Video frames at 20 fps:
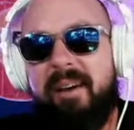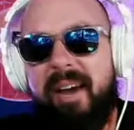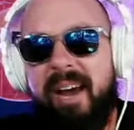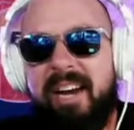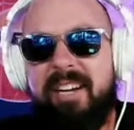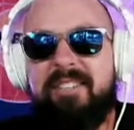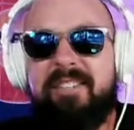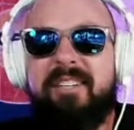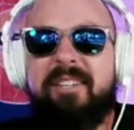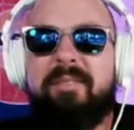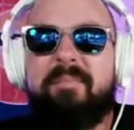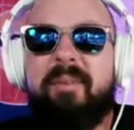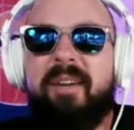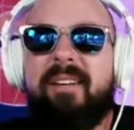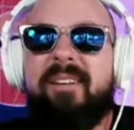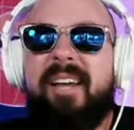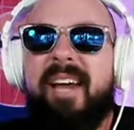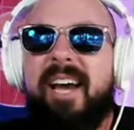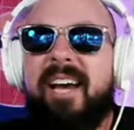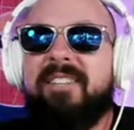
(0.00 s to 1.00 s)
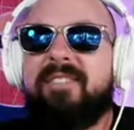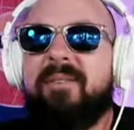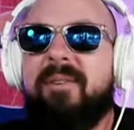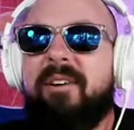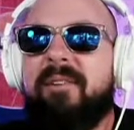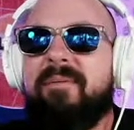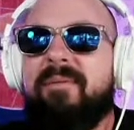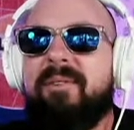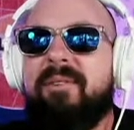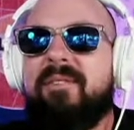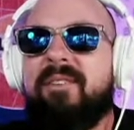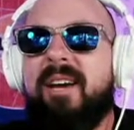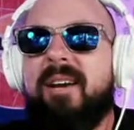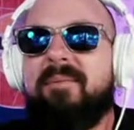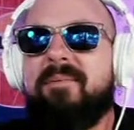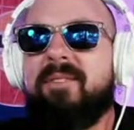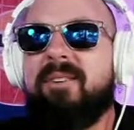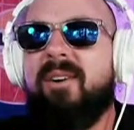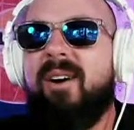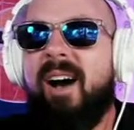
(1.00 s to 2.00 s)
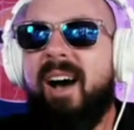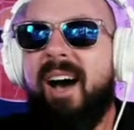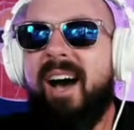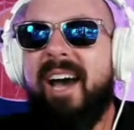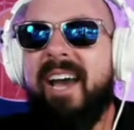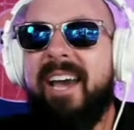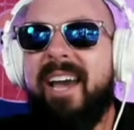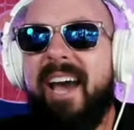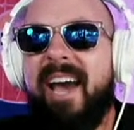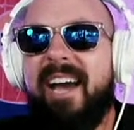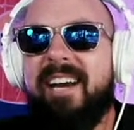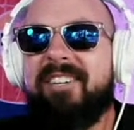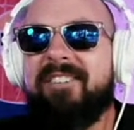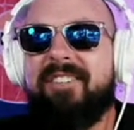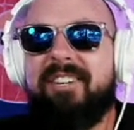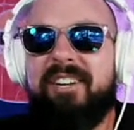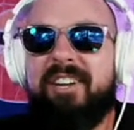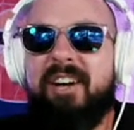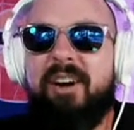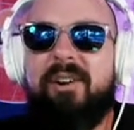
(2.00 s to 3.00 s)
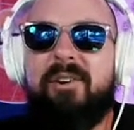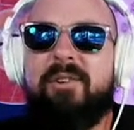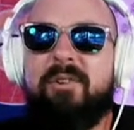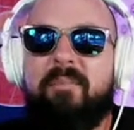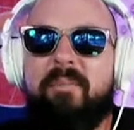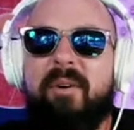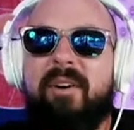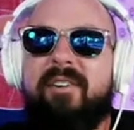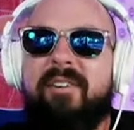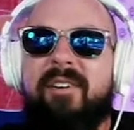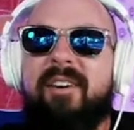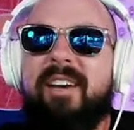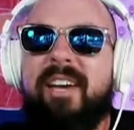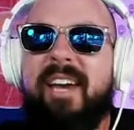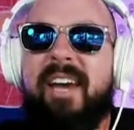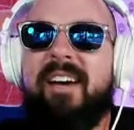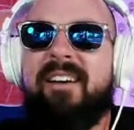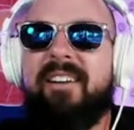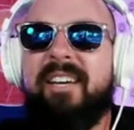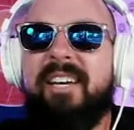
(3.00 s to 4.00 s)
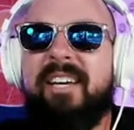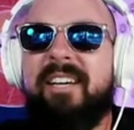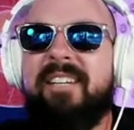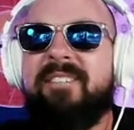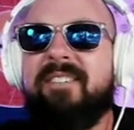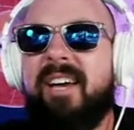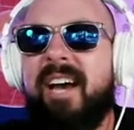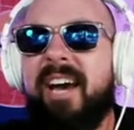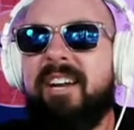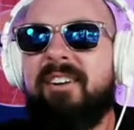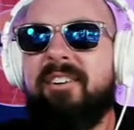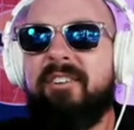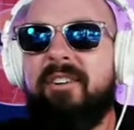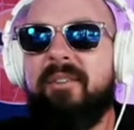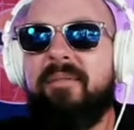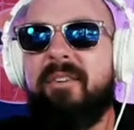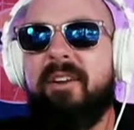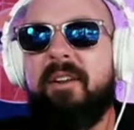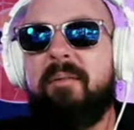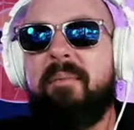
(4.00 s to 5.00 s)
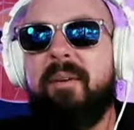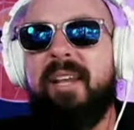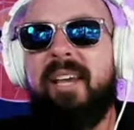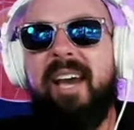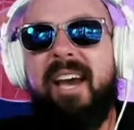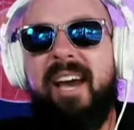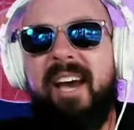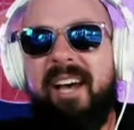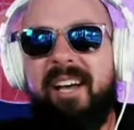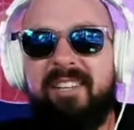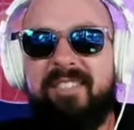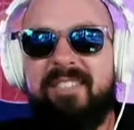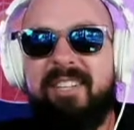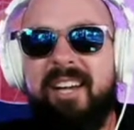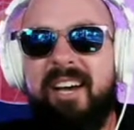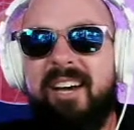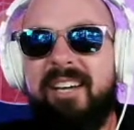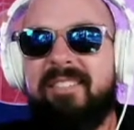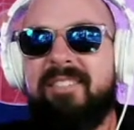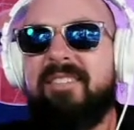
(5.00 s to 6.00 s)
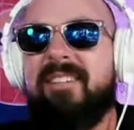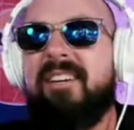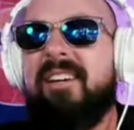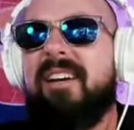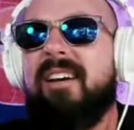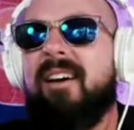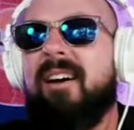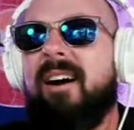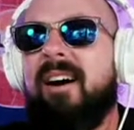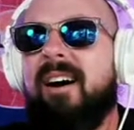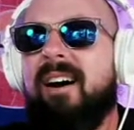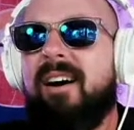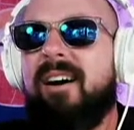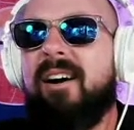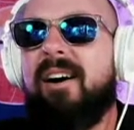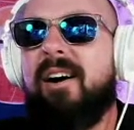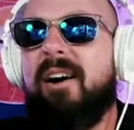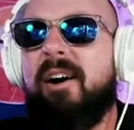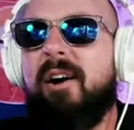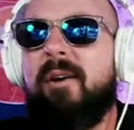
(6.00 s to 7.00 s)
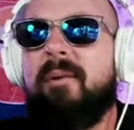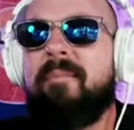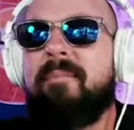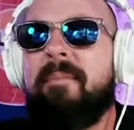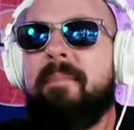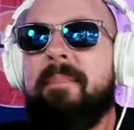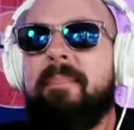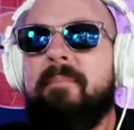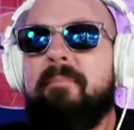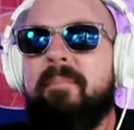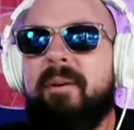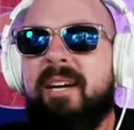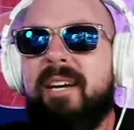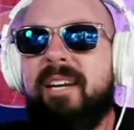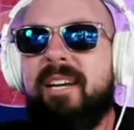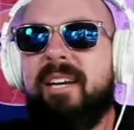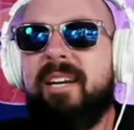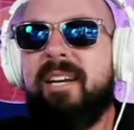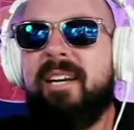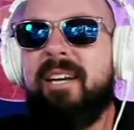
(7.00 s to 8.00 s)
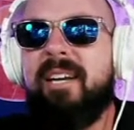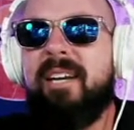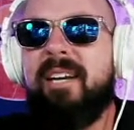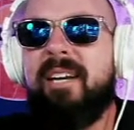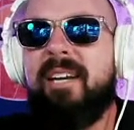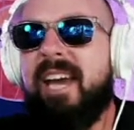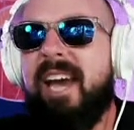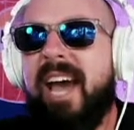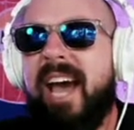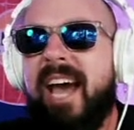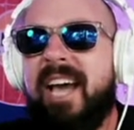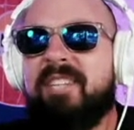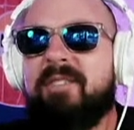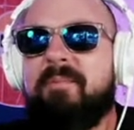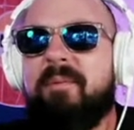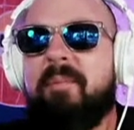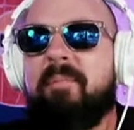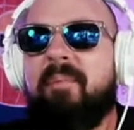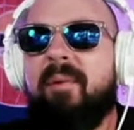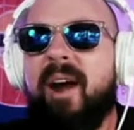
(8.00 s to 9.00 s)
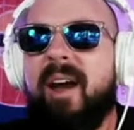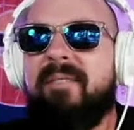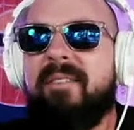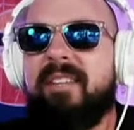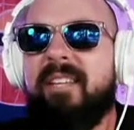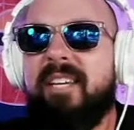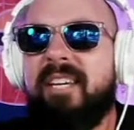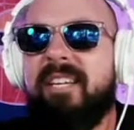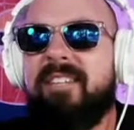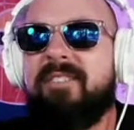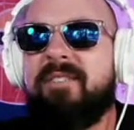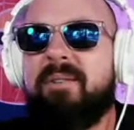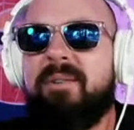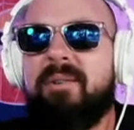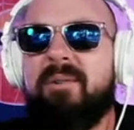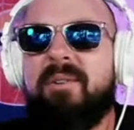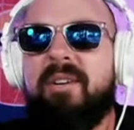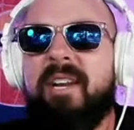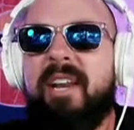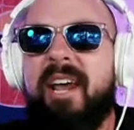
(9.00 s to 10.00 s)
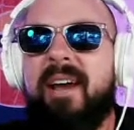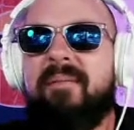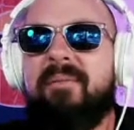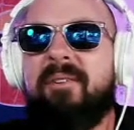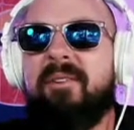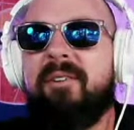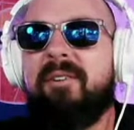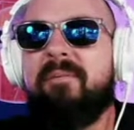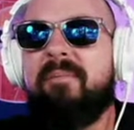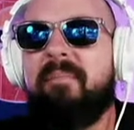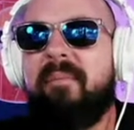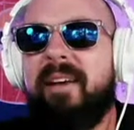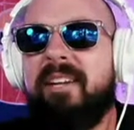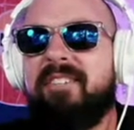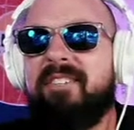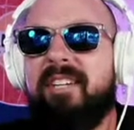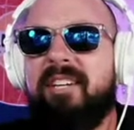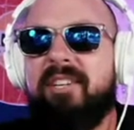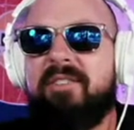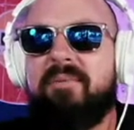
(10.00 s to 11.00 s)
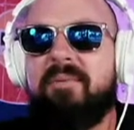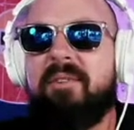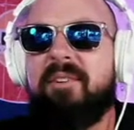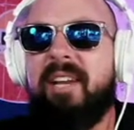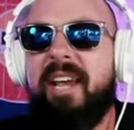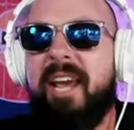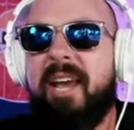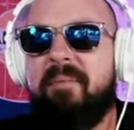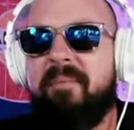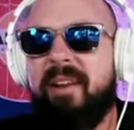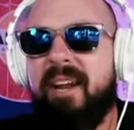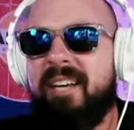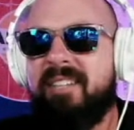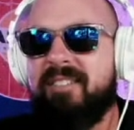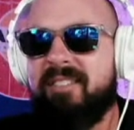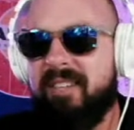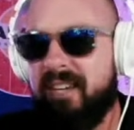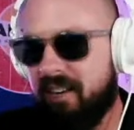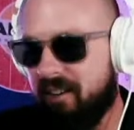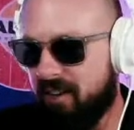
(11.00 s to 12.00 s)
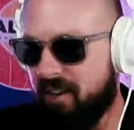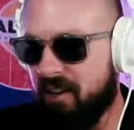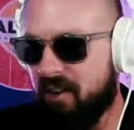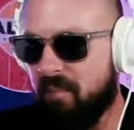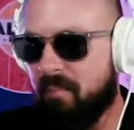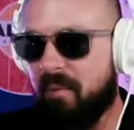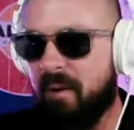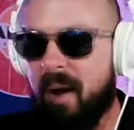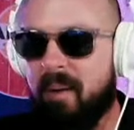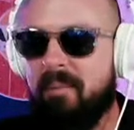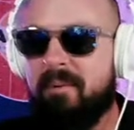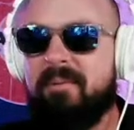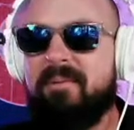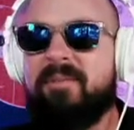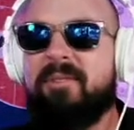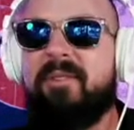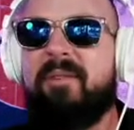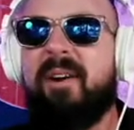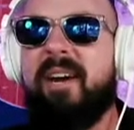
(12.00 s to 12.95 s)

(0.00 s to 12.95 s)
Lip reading: Actually, it's been asked quite a few times. So I actually know who burner account is. I don't know if anybody else does. But he asked me privately to never mention his real name, and I said no problem.